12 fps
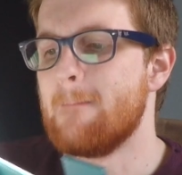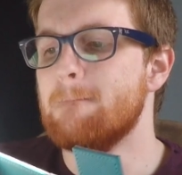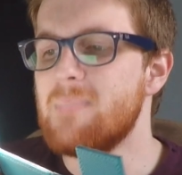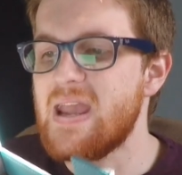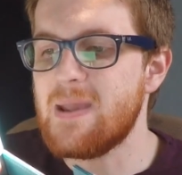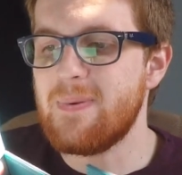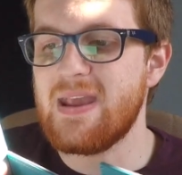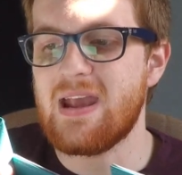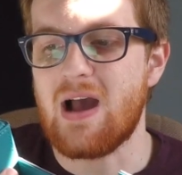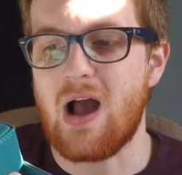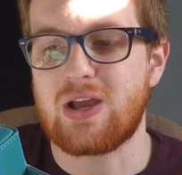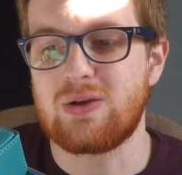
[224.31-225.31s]

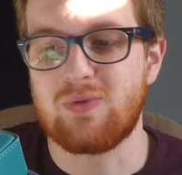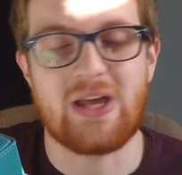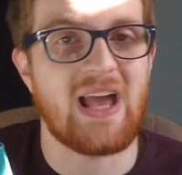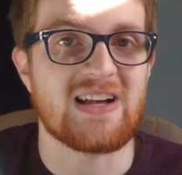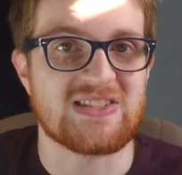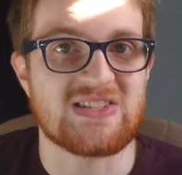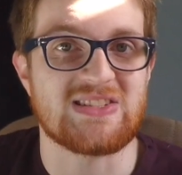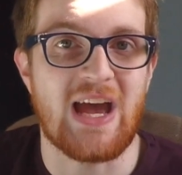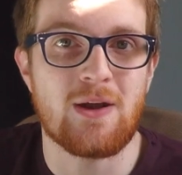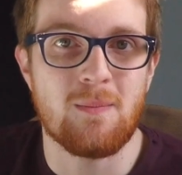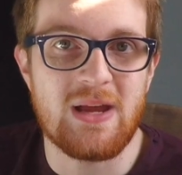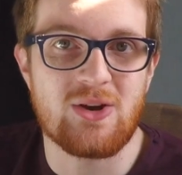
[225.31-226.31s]
maybe a, like a
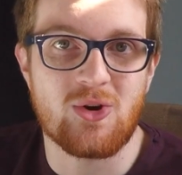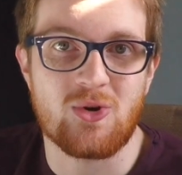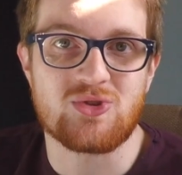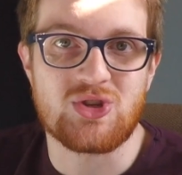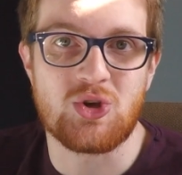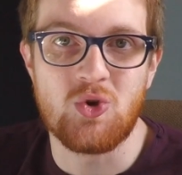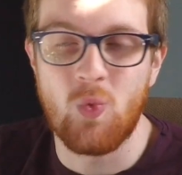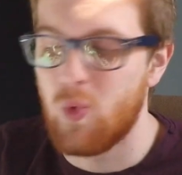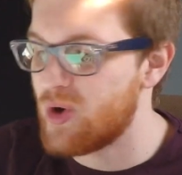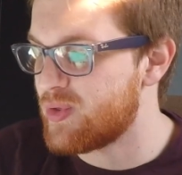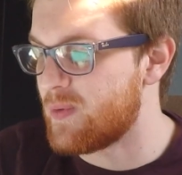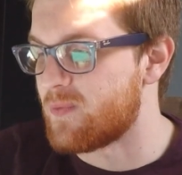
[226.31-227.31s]
centimeter centimeter or two
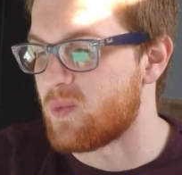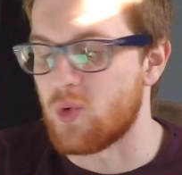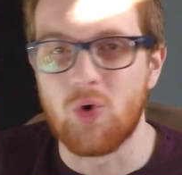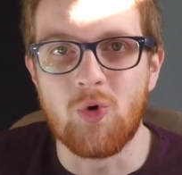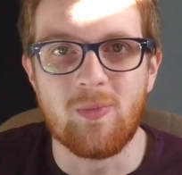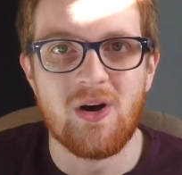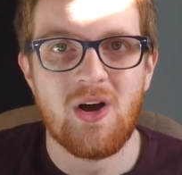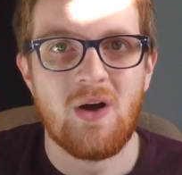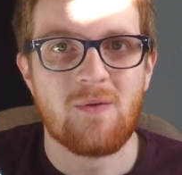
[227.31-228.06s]
worth of room